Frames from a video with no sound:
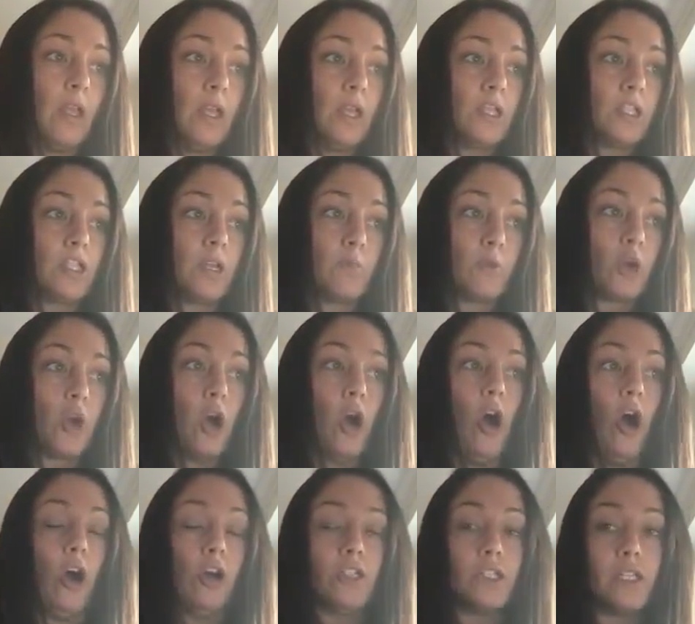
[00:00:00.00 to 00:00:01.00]
Some
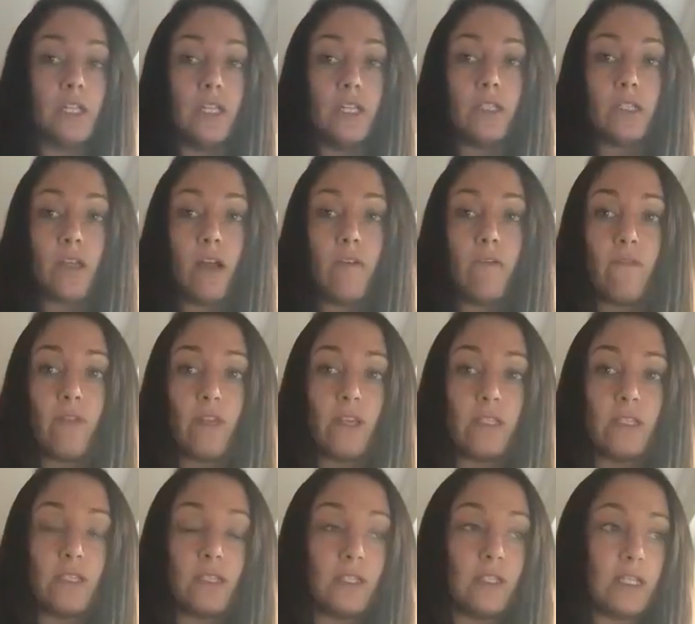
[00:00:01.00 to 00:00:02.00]
causes of this
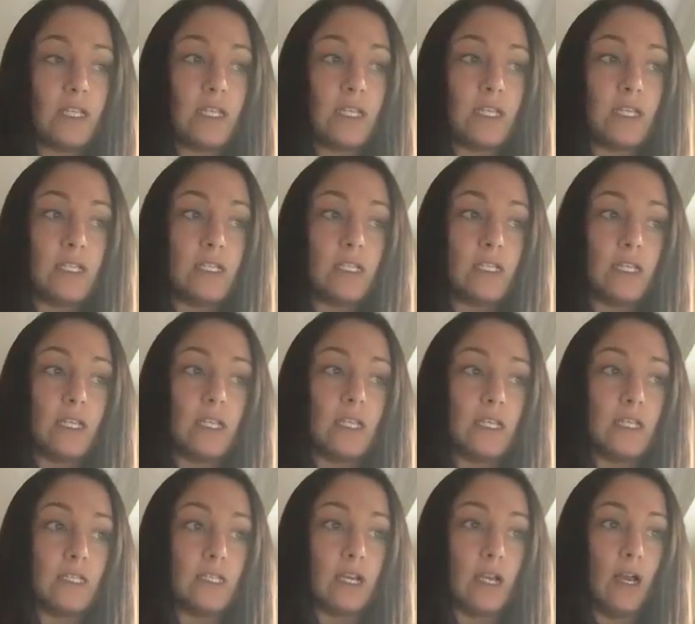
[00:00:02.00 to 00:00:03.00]
disease
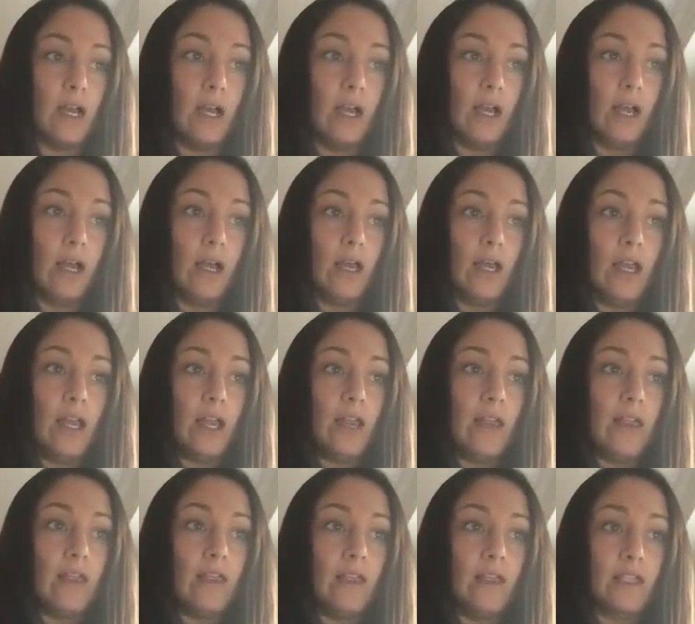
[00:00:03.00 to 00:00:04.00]
is
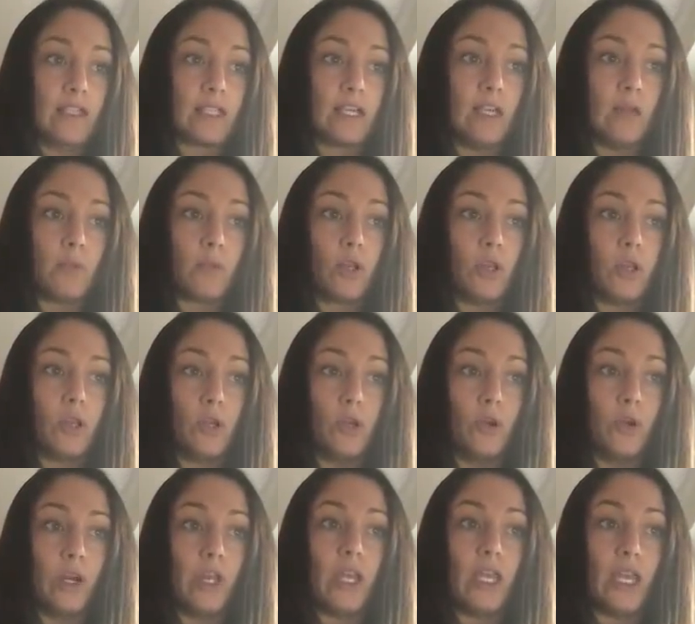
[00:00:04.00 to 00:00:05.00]
this can
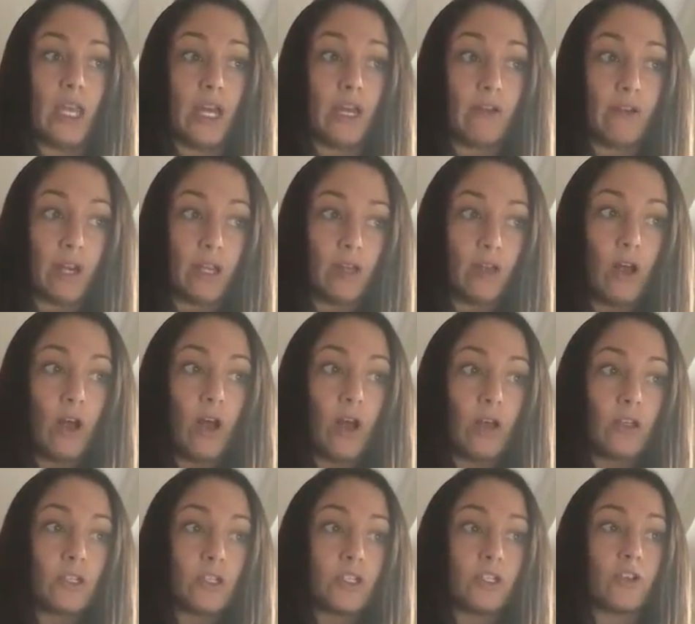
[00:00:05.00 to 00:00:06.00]
include hearing
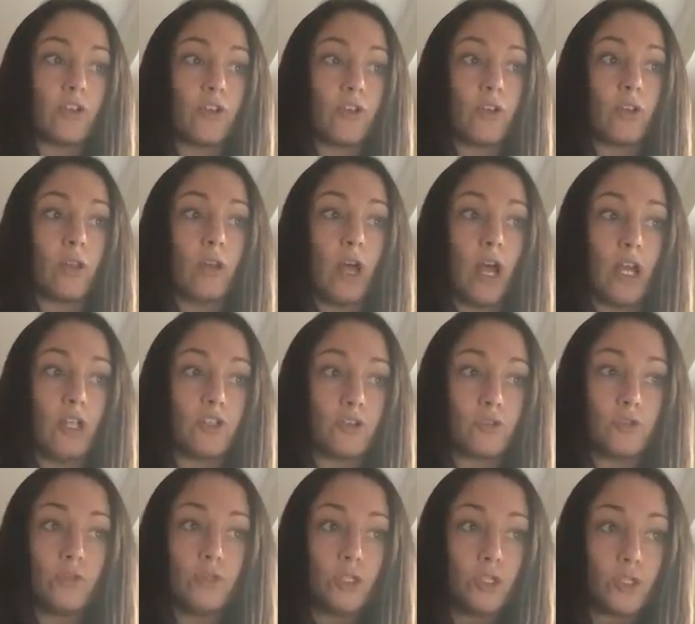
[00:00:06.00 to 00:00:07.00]
loss,
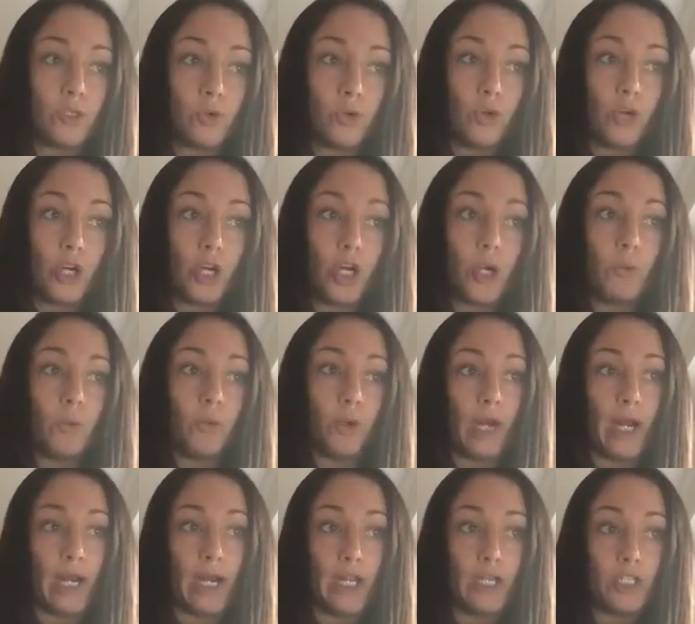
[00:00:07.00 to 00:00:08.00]
neurological disorder,
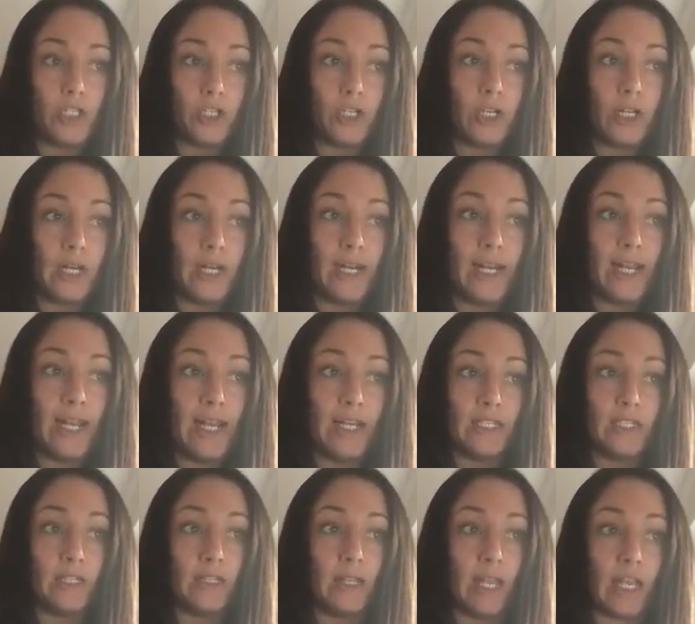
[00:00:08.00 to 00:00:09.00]
brain injury,
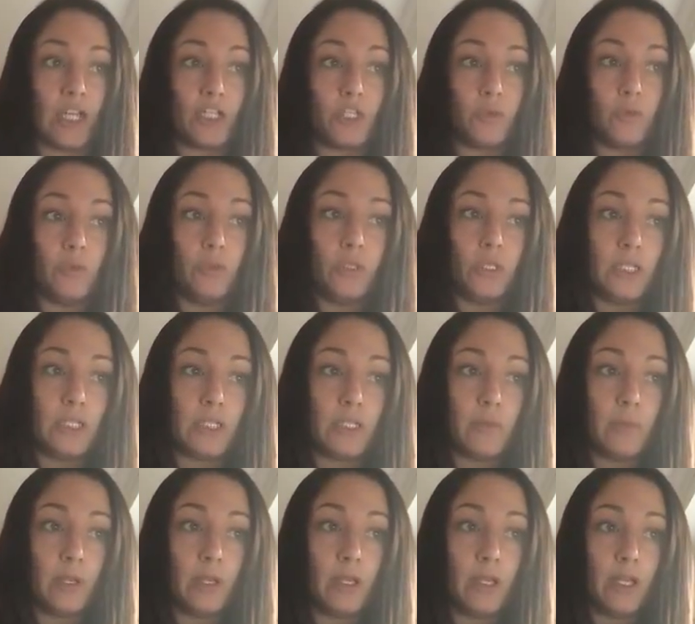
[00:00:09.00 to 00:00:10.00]
intellectual
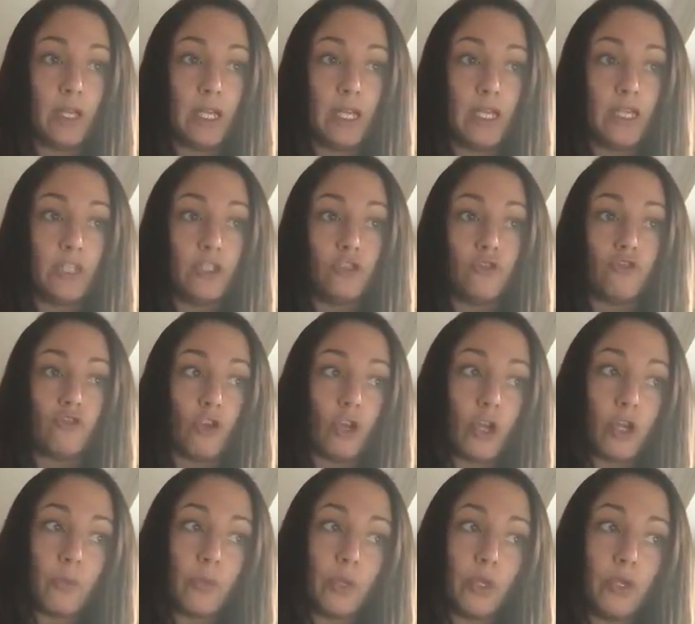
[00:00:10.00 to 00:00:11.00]
disabilities, drug
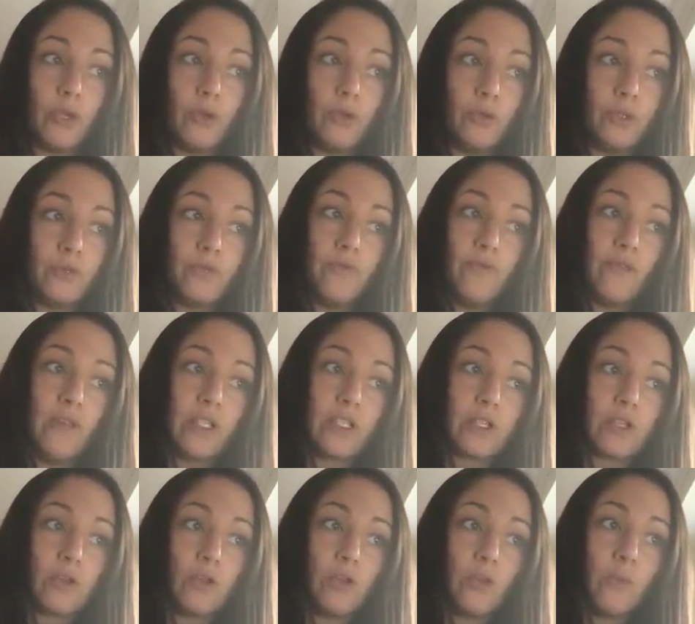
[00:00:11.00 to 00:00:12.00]
abuse,
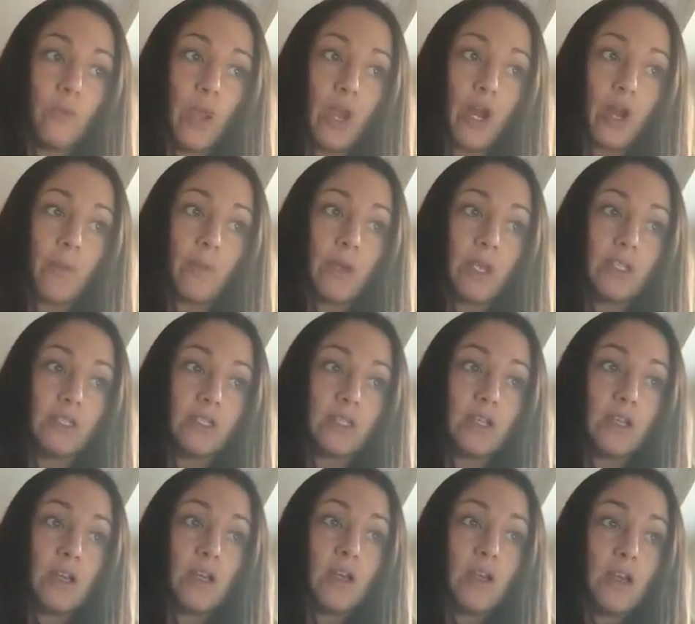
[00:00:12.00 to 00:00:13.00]
physical impairments,
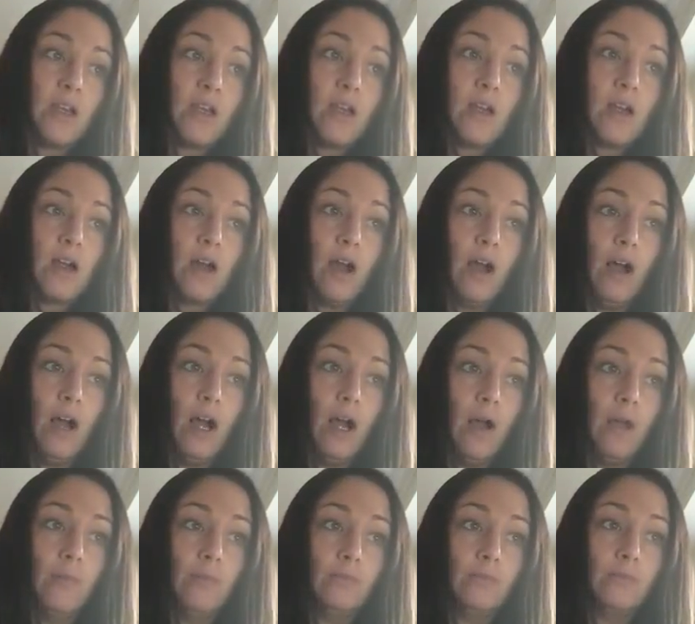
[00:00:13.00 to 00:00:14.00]

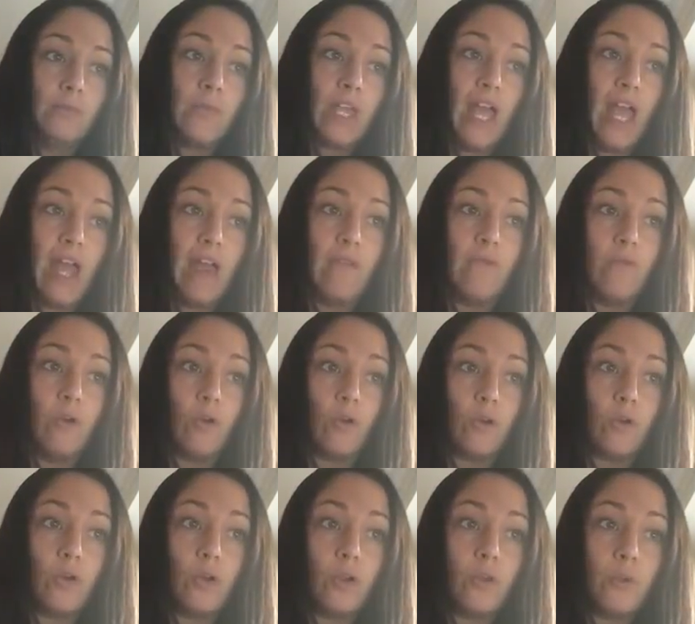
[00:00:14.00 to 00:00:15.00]
and
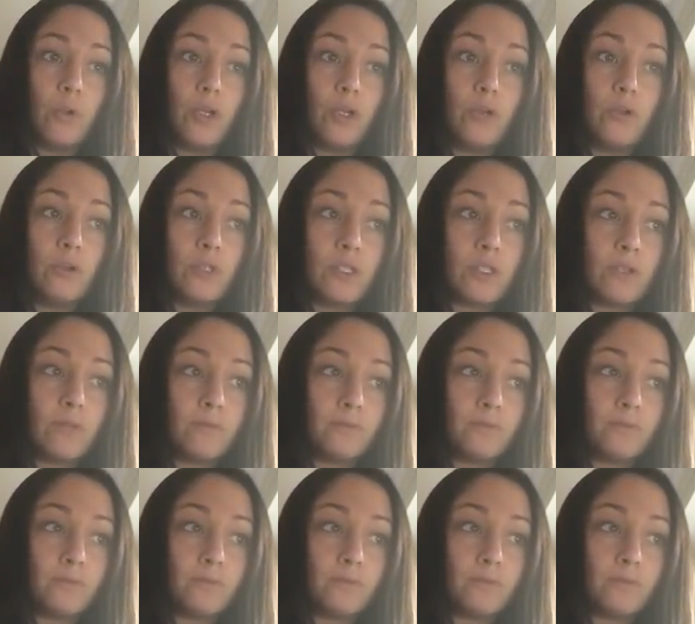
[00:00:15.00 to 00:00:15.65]
vocal abuse.